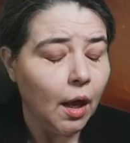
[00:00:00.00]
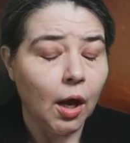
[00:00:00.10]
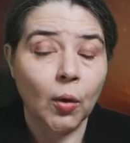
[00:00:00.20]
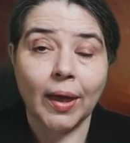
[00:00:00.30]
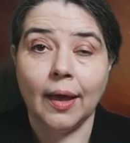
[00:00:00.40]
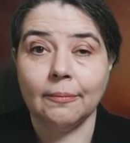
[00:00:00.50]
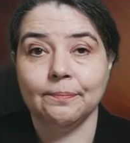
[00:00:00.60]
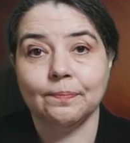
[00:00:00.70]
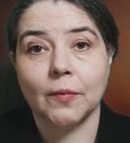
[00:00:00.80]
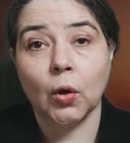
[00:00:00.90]
Okay,
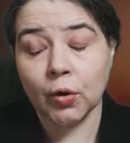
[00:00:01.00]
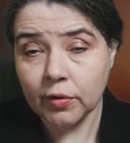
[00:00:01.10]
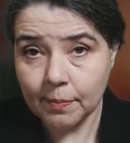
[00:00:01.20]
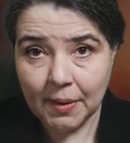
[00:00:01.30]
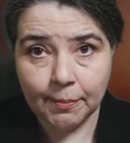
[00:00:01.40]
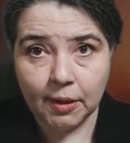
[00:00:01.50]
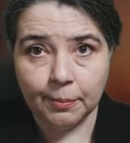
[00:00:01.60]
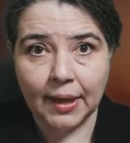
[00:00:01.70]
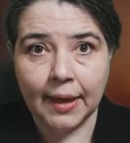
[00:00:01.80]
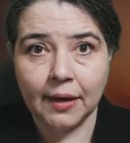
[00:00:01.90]
Earth may be a
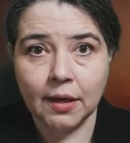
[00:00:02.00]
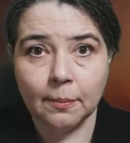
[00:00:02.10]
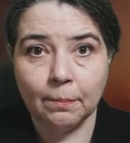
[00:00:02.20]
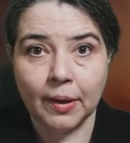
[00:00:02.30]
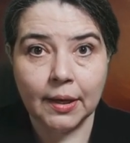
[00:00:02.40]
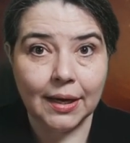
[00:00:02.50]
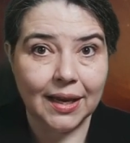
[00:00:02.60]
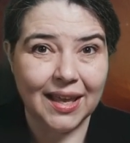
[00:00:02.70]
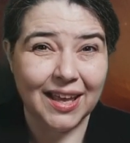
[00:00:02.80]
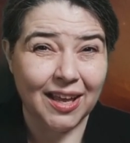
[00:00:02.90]
planet, but
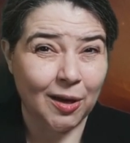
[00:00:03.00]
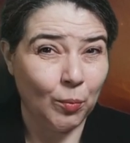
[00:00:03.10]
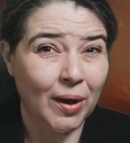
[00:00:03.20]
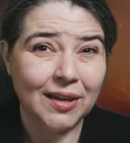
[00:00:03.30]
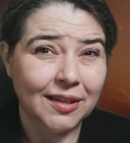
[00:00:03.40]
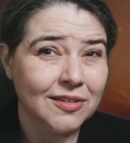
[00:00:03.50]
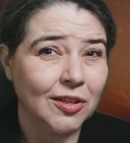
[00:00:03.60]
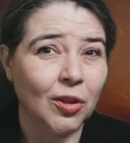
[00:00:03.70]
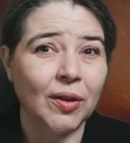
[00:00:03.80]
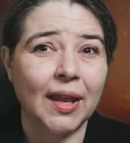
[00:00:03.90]
I'm ready to
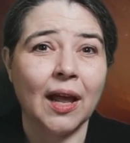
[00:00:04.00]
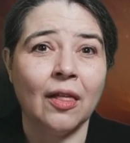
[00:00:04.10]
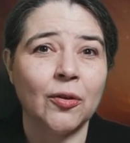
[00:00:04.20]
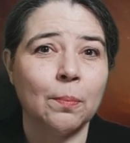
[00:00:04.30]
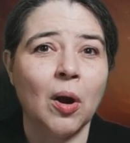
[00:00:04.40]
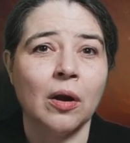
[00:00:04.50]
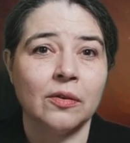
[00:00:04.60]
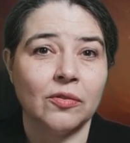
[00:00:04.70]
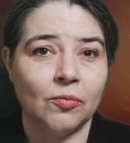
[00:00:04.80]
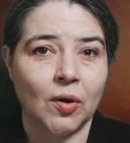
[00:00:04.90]
look at other
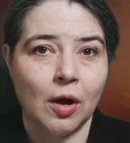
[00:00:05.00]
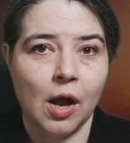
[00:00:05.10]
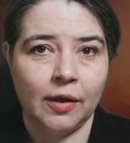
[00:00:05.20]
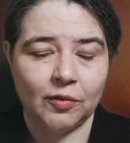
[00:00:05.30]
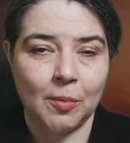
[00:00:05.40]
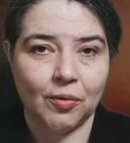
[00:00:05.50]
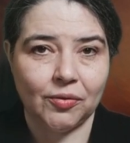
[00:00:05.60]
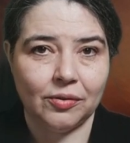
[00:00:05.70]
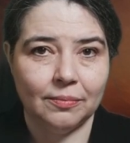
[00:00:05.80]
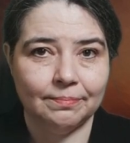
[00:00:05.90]
parts of our
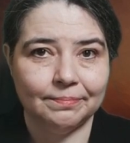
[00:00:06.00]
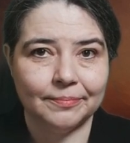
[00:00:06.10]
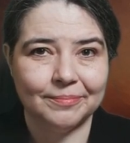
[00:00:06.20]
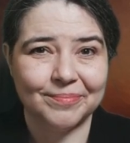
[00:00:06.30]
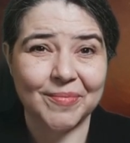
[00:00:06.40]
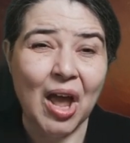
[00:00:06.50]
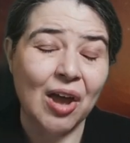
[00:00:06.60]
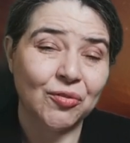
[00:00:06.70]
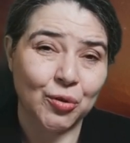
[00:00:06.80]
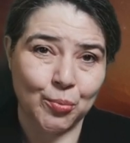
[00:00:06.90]
cosmos.
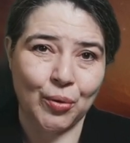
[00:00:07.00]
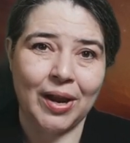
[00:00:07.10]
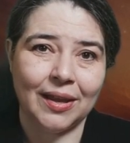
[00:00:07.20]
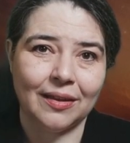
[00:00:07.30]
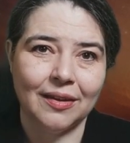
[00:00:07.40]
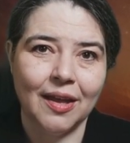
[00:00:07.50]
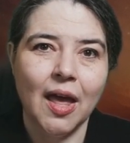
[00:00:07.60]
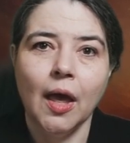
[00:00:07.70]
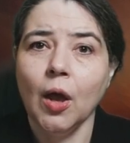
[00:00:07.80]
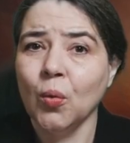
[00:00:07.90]
After a break,
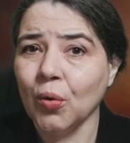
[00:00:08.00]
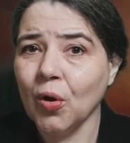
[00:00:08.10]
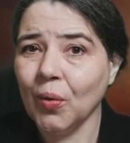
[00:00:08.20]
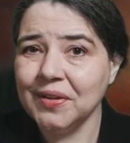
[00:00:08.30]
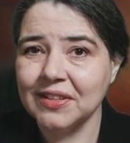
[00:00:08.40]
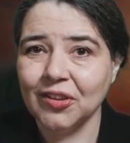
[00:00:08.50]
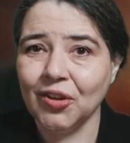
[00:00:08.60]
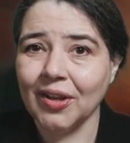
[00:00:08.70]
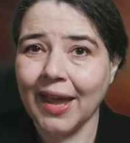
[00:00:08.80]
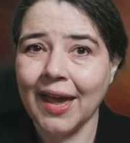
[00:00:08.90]
we're going to
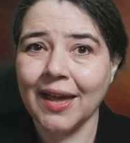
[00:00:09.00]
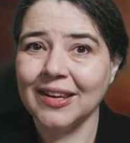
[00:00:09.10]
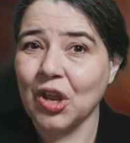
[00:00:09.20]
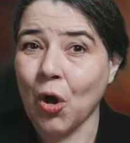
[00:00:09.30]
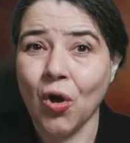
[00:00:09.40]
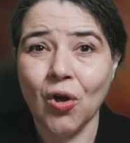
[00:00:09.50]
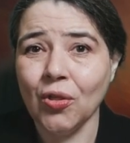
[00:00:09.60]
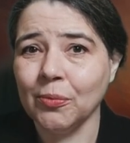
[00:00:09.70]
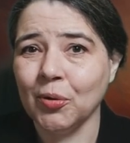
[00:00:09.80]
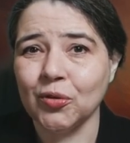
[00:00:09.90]
look at all
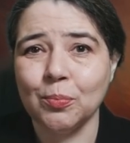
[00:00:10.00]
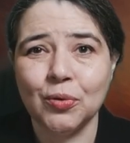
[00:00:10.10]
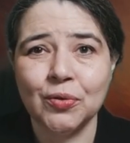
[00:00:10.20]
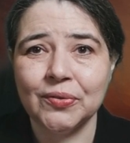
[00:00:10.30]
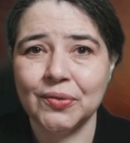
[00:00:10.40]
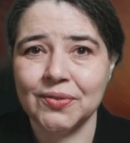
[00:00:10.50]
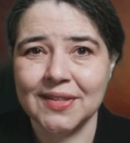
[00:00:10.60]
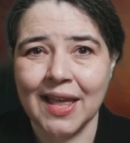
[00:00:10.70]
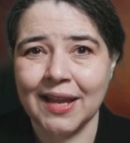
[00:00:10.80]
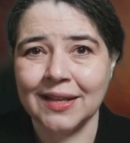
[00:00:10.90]
the most beautiful
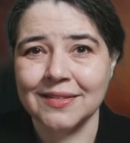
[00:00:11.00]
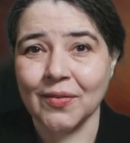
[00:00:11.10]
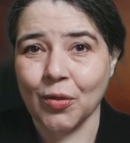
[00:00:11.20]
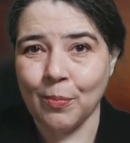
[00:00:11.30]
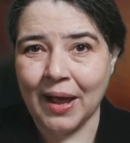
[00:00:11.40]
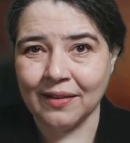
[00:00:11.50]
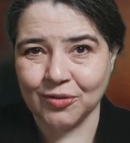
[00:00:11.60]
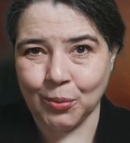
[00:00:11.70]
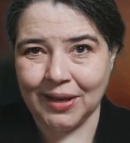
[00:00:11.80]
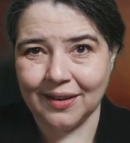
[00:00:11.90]
science of the
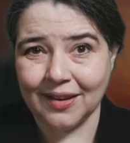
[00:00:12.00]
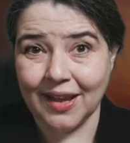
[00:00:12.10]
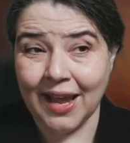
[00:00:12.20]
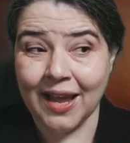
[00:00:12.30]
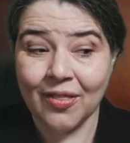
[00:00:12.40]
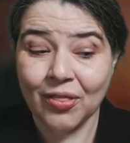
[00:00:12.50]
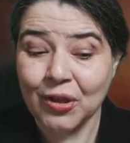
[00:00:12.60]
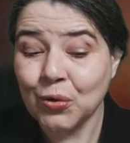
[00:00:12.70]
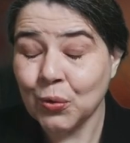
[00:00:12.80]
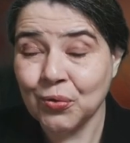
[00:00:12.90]
past week, and the
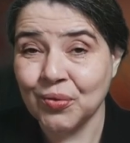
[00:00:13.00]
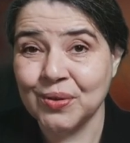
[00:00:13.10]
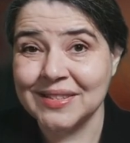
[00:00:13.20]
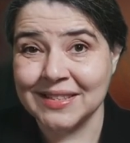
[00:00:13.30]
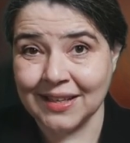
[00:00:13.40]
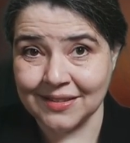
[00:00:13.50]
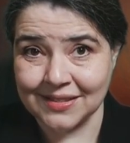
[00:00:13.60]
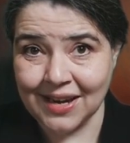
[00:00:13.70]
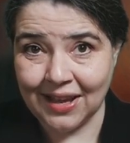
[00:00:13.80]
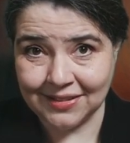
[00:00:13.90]
universe does
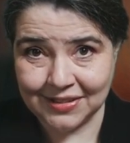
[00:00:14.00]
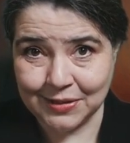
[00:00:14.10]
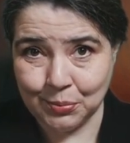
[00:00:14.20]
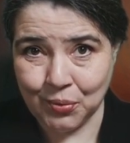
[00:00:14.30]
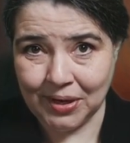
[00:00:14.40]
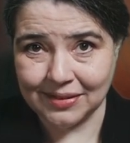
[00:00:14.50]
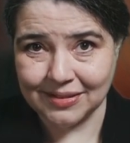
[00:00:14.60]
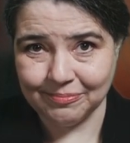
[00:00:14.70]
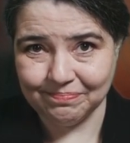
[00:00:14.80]
not disappoint.